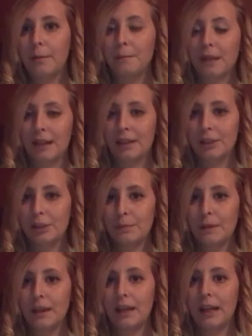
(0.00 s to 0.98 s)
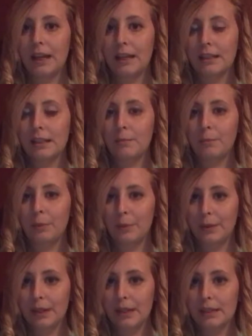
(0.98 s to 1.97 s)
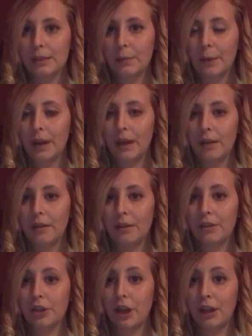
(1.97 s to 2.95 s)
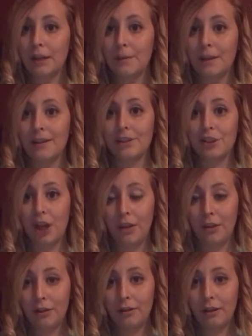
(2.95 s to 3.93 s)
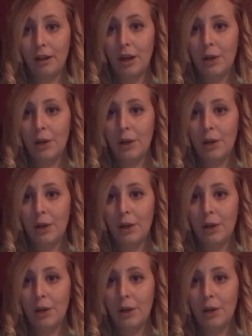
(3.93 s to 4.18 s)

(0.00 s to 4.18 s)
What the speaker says: management and employees when they're talking about each other,